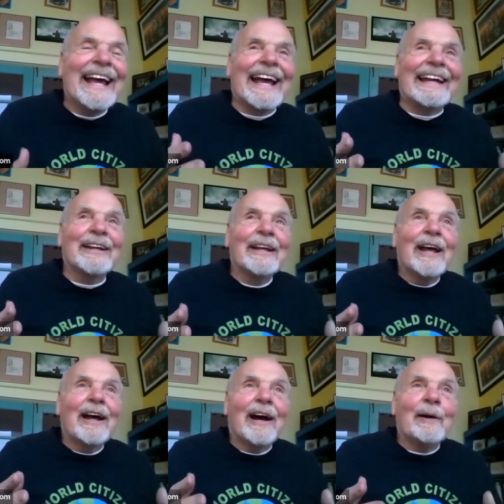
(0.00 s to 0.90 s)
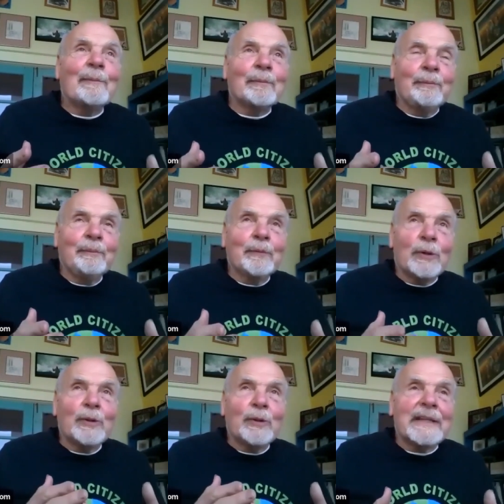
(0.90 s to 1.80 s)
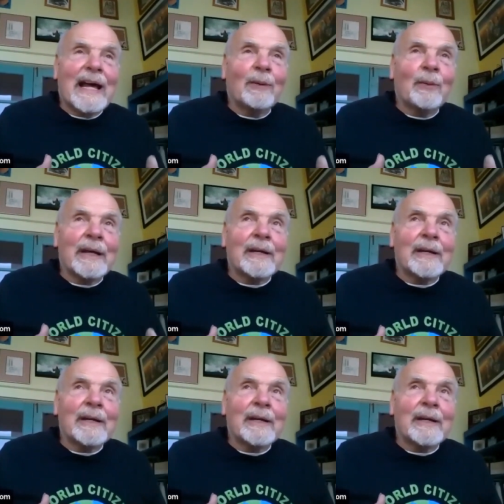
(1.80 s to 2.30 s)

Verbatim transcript: and uh, we're doing it that way